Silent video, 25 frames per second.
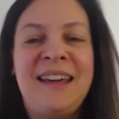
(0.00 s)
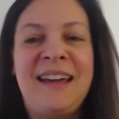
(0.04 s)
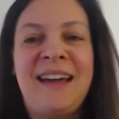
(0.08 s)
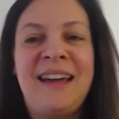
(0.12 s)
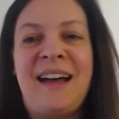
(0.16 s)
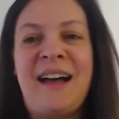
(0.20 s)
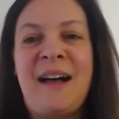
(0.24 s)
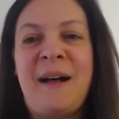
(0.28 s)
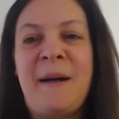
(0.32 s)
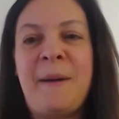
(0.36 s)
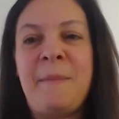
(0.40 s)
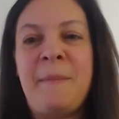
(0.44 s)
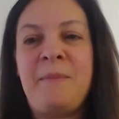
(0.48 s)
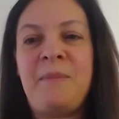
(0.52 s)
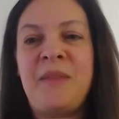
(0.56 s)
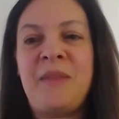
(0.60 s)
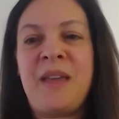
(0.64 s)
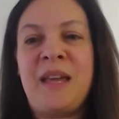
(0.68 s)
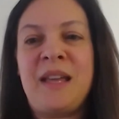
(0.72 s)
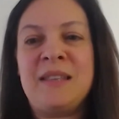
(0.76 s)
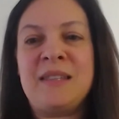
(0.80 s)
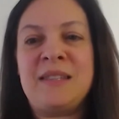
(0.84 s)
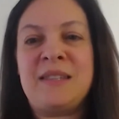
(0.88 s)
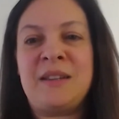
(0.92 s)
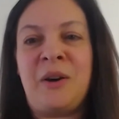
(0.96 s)

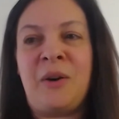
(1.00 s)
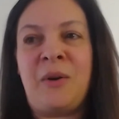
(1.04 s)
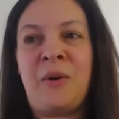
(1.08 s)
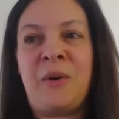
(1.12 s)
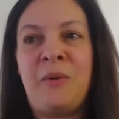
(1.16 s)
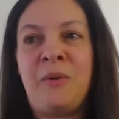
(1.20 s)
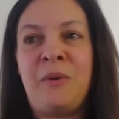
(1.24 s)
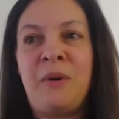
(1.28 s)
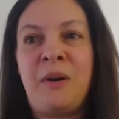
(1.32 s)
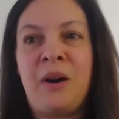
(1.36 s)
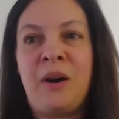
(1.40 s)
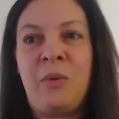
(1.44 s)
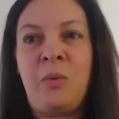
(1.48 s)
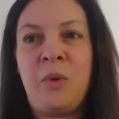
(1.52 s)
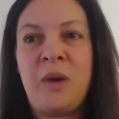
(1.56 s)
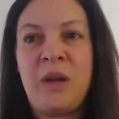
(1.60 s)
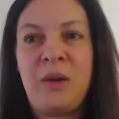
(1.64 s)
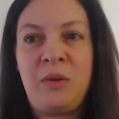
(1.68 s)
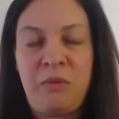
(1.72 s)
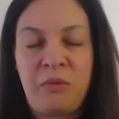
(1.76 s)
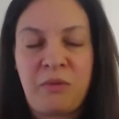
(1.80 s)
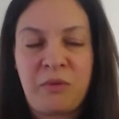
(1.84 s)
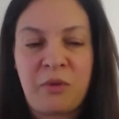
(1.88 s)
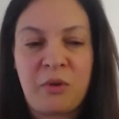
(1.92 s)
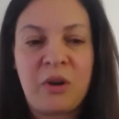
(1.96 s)
And so
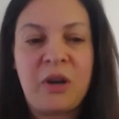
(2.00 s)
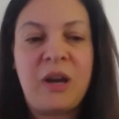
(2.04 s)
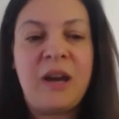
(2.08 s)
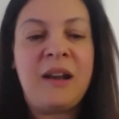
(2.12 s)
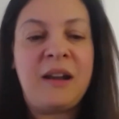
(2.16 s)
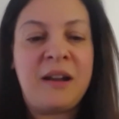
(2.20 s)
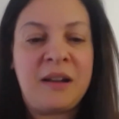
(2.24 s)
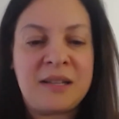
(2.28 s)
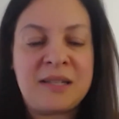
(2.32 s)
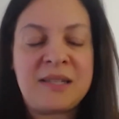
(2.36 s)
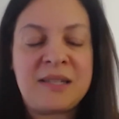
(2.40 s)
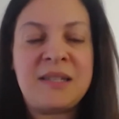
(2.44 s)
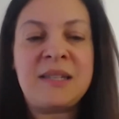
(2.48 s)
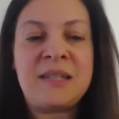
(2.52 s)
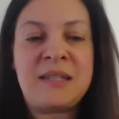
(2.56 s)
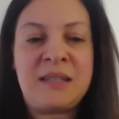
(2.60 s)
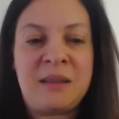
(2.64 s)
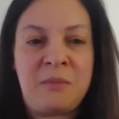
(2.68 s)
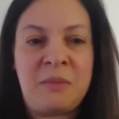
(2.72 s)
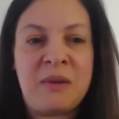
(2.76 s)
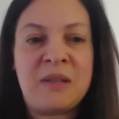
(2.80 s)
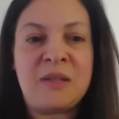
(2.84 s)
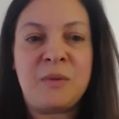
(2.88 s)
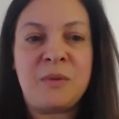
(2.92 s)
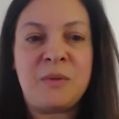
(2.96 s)
we've created a
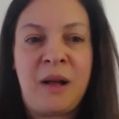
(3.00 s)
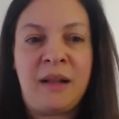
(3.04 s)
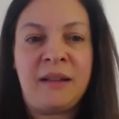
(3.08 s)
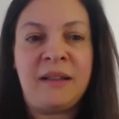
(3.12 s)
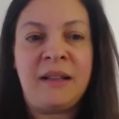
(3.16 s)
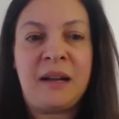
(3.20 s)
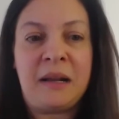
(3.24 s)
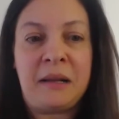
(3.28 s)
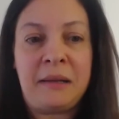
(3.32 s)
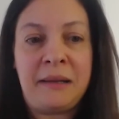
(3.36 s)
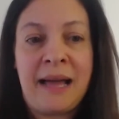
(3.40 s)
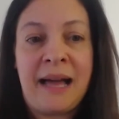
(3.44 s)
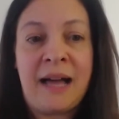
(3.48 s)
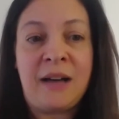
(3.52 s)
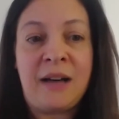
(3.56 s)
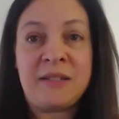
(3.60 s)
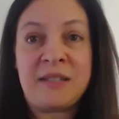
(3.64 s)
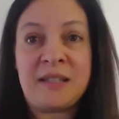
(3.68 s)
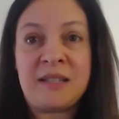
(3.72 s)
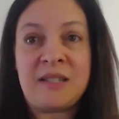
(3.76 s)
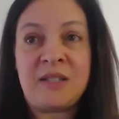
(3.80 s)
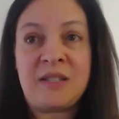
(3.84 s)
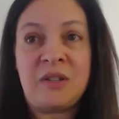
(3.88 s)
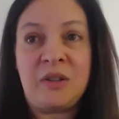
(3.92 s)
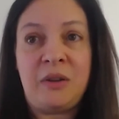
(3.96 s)
system as well that allows
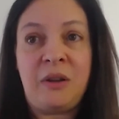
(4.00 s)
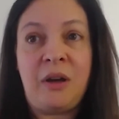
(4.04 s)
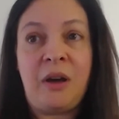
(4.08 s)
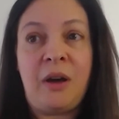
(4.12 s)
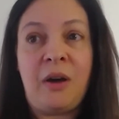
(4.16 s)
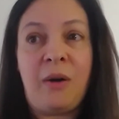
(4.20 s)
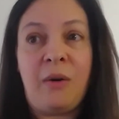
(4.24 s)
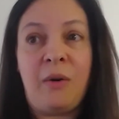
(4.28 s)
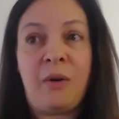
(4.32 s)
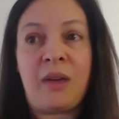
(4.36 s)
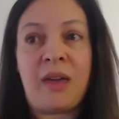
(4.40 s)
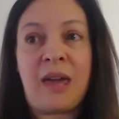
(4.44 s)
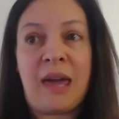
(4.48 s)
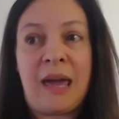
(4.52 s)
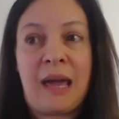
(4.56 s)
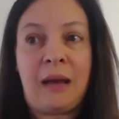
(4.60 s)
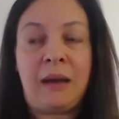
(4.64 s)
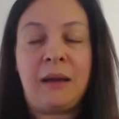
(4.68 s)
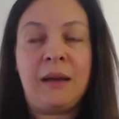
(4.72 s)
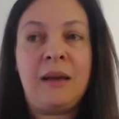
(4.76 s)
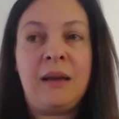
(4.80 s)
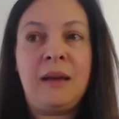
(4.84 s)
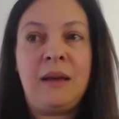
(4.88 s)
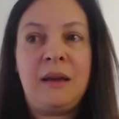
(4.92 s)
us to know, okay,